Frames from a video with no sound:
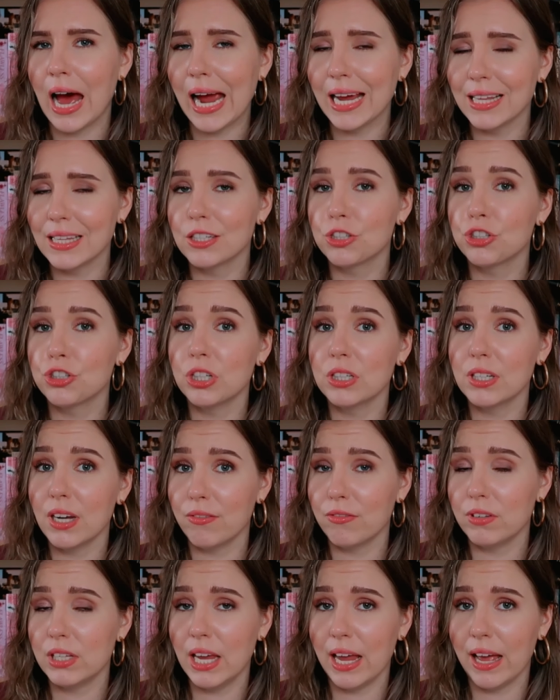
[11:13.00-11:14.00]
I think she
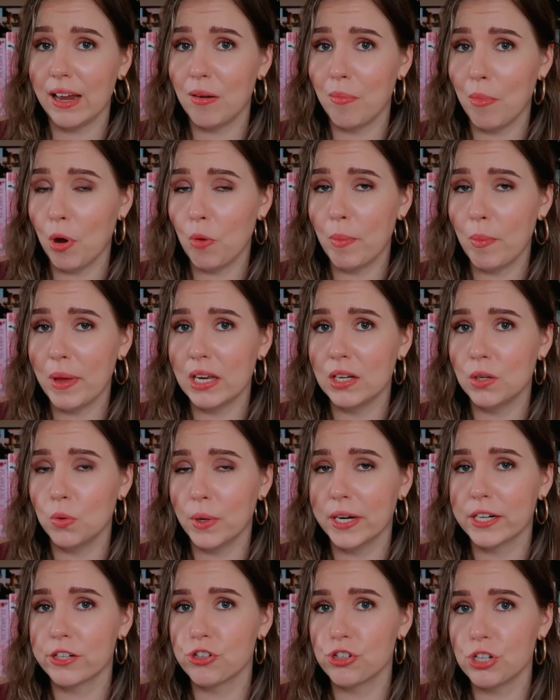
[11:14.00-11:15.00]
definitely had a moment
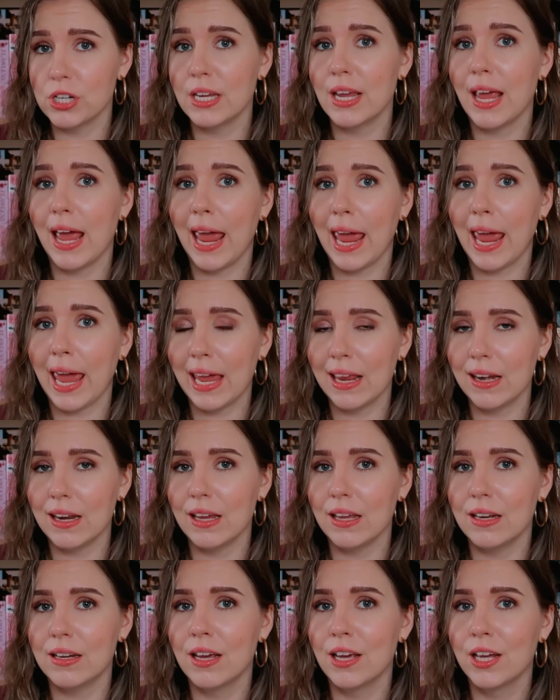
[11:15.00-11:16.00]
where she
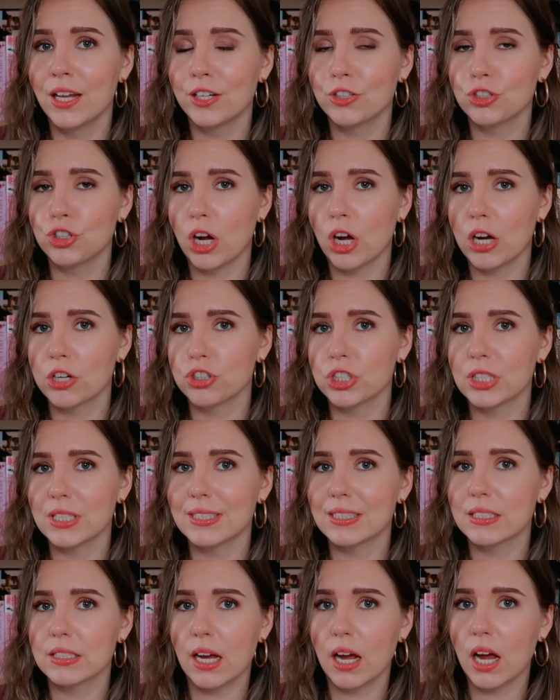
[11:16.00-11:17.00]
hated
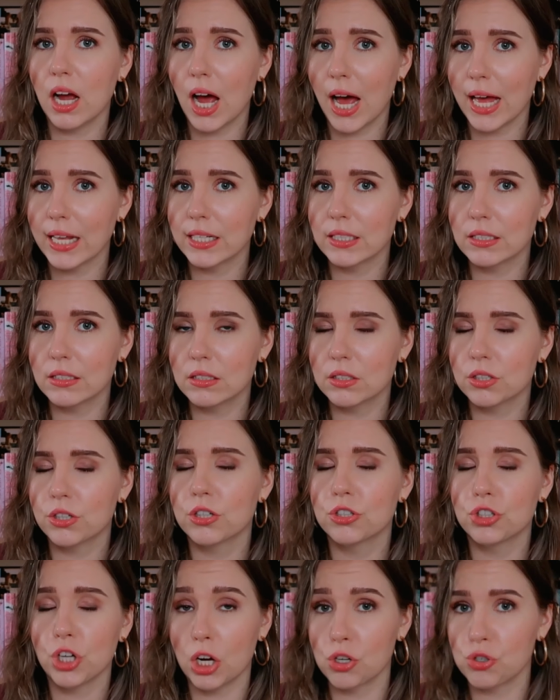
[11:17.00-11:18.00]
Josh's guts,
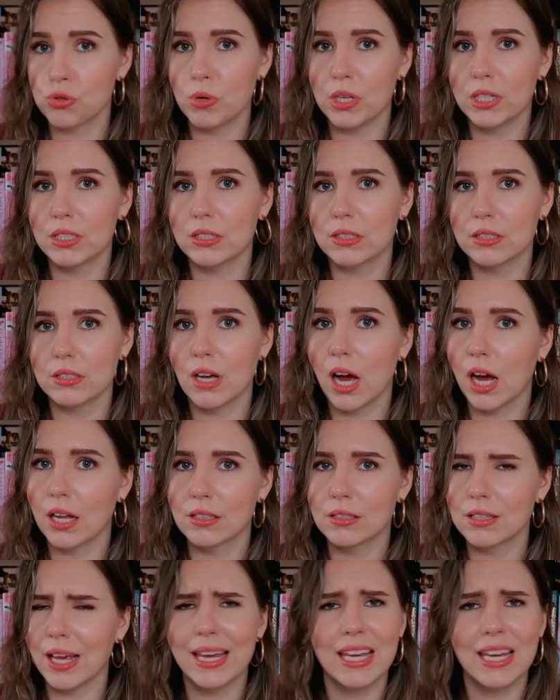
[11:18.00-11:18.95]
or Joshua's guts.